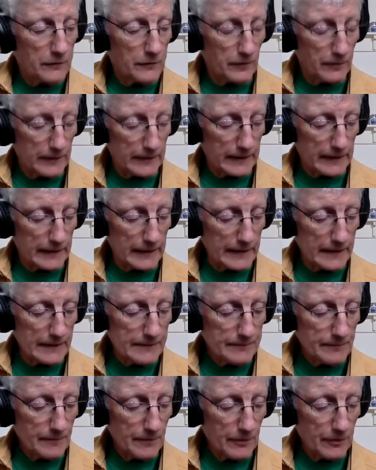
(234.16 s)
E
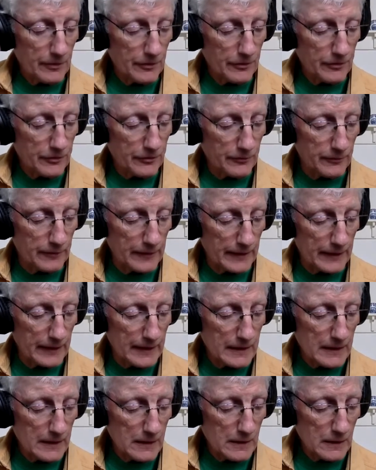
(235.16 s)
3
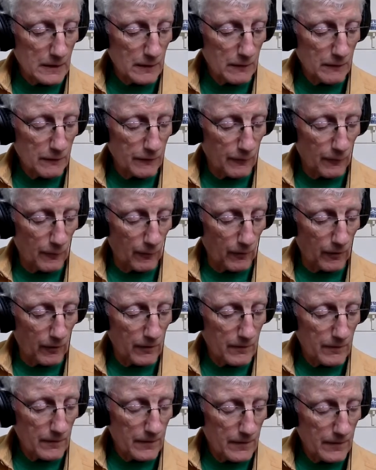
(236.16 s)
4,
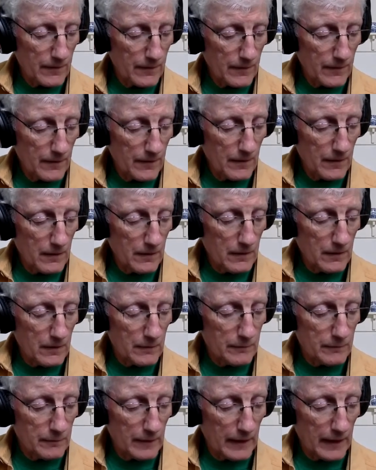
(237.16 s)

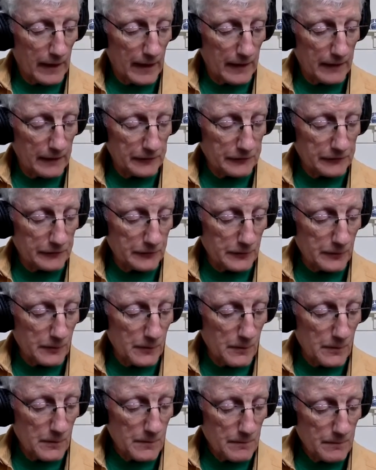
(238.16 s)
A is
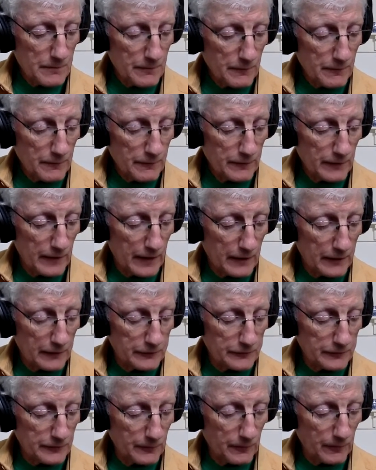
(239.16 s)
2, A is
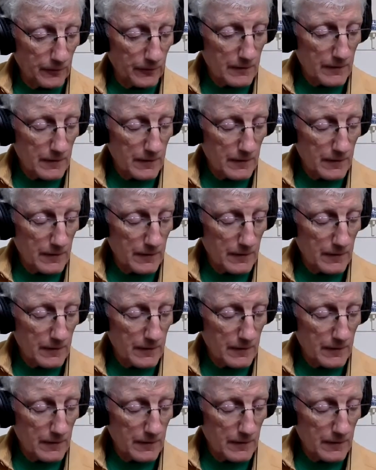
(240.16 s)
4,